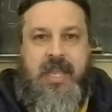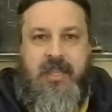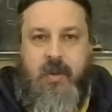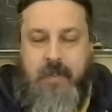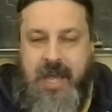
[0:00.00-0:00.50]

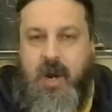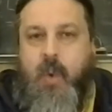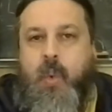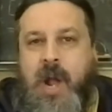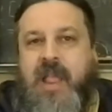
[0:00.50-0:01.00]
no matter
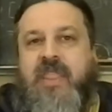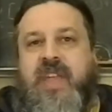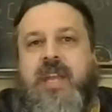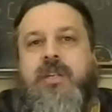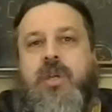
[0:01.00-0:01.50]
what
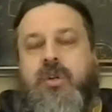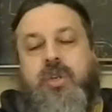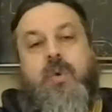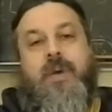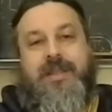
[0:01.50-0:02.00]
they do
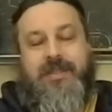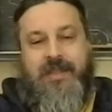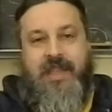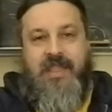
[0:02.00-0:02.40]
to us.